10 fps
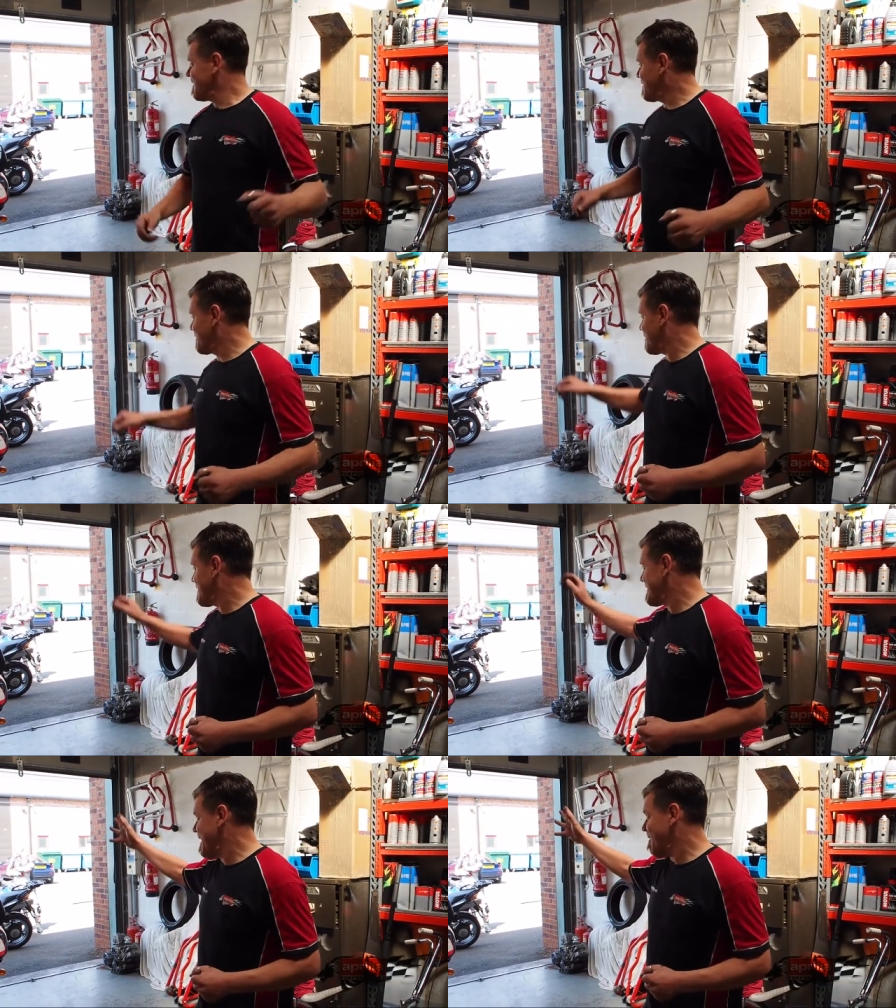The
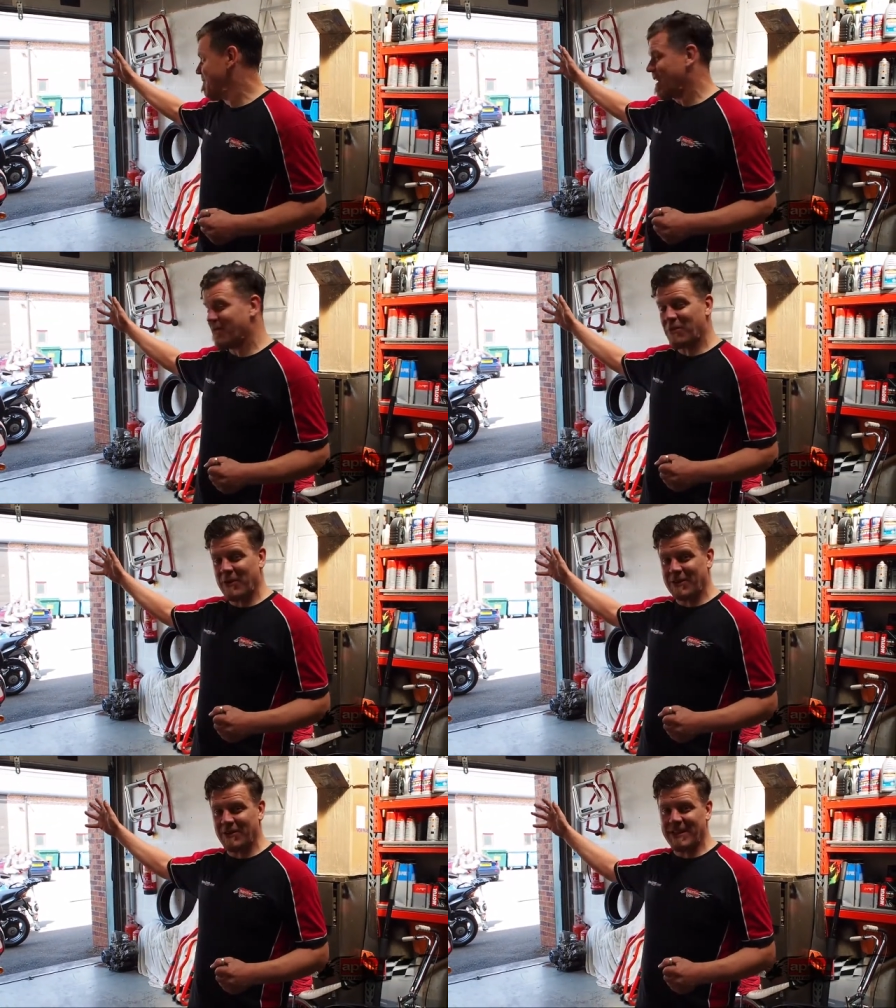sun is out. If you have a
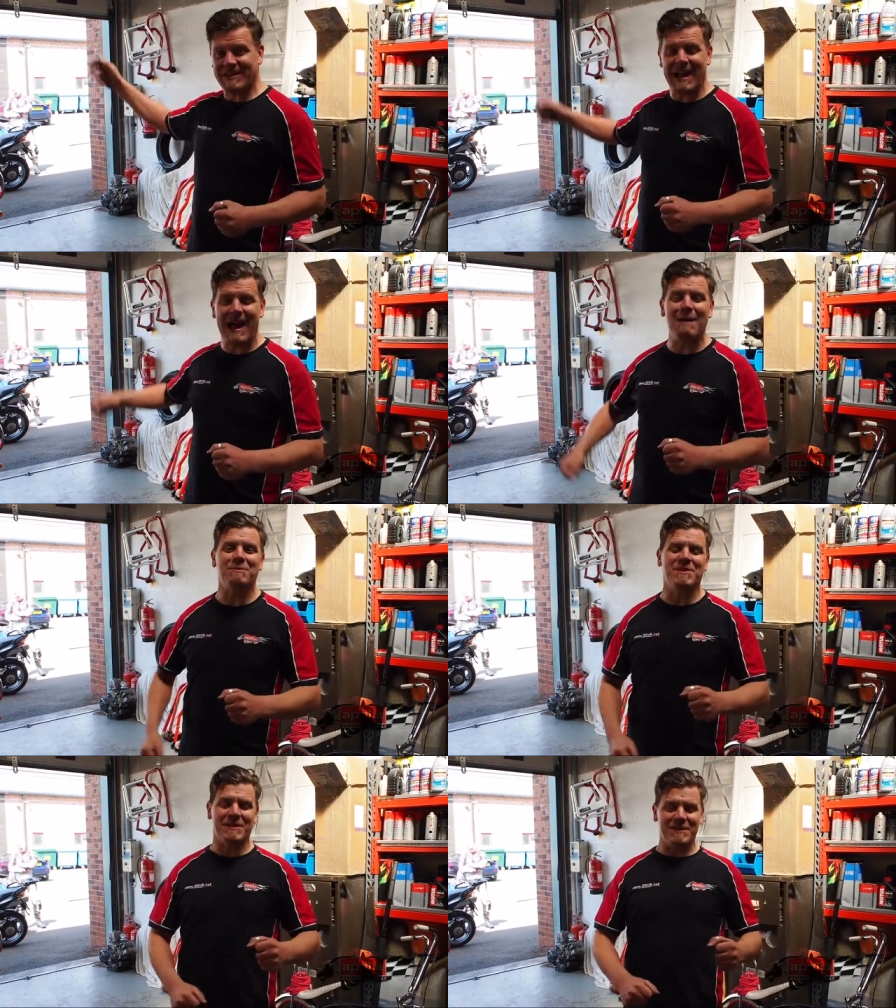quick look, it's
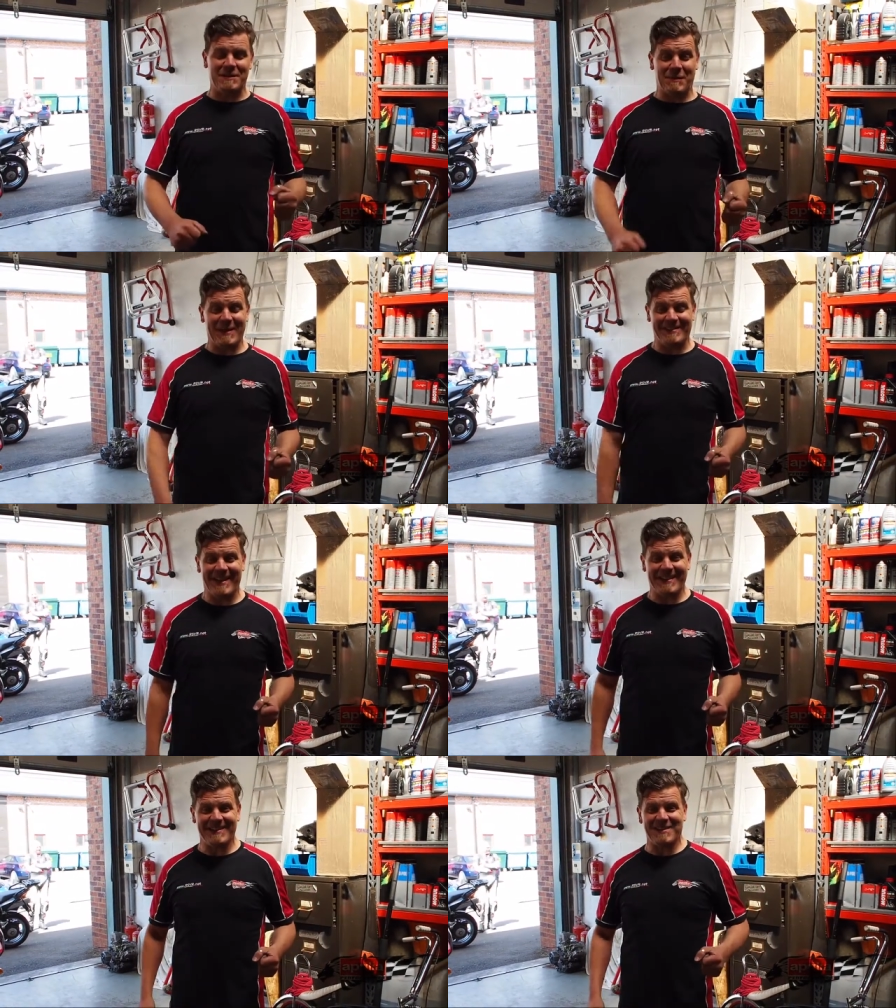absolutely
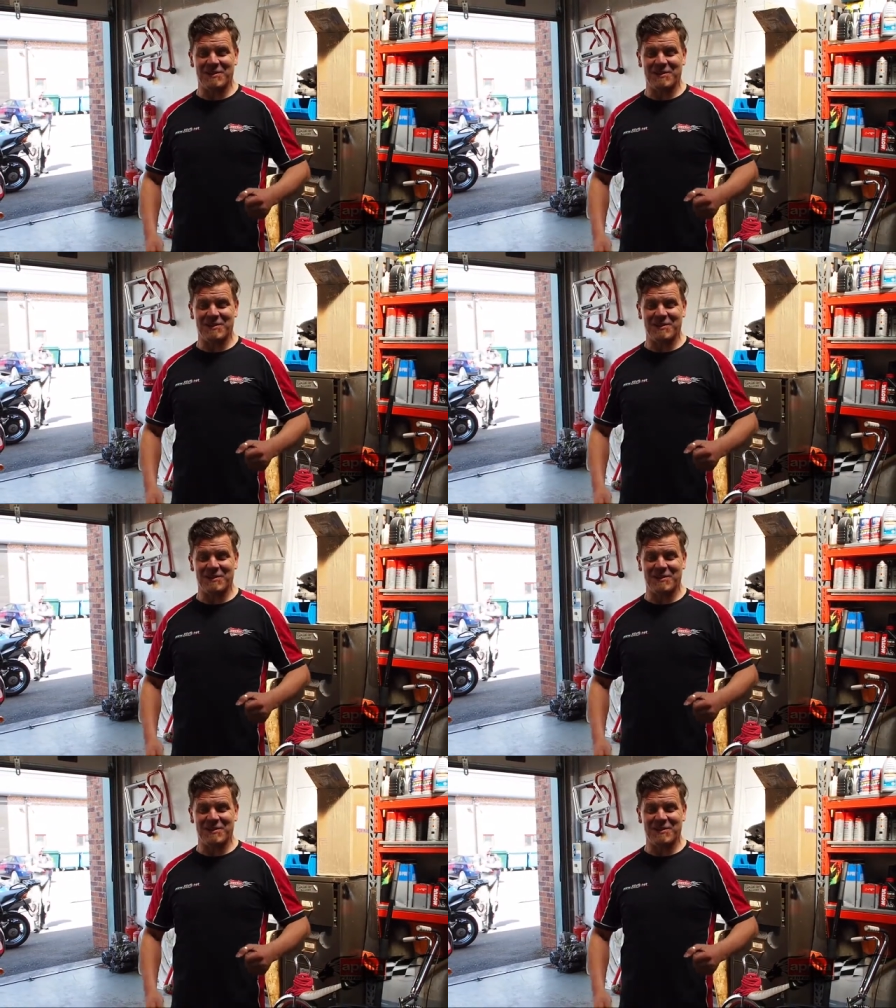spectacular.